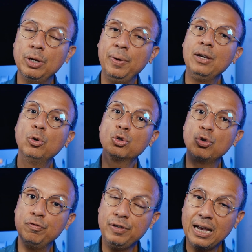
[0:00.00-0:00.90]

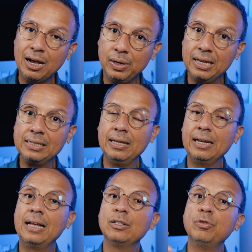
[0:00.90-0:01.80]
Reliable, durable
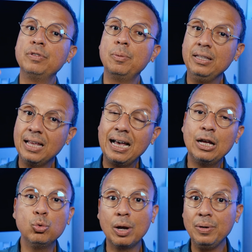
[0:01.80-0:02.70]
vehicles with few
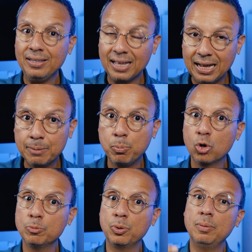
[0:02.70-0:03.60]
mechanical issues
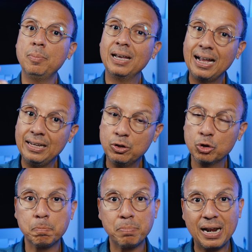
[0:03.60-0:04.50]
and practical
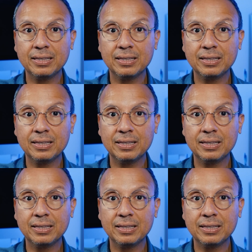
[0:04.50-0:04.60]
design.